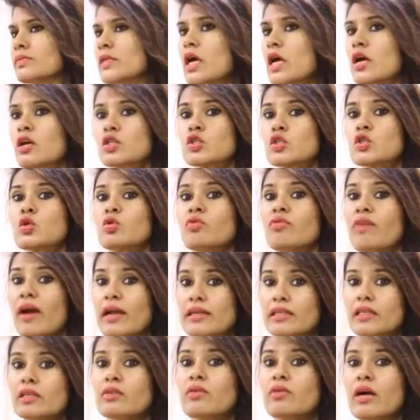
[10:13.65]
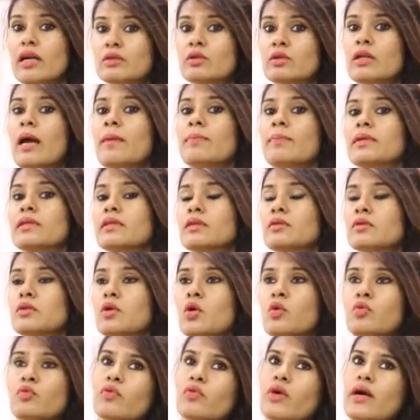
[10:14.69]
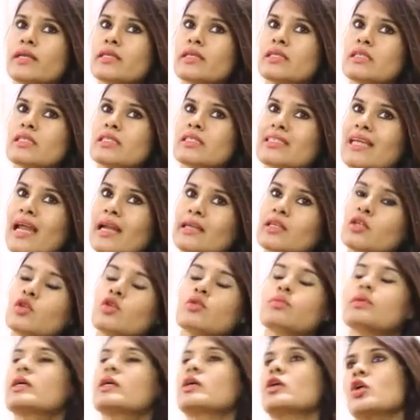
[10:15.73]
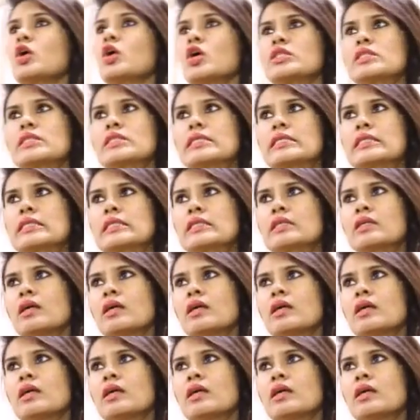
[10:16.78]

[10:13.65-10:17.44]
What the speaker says: So finally what will happen, when Saturn will be crossing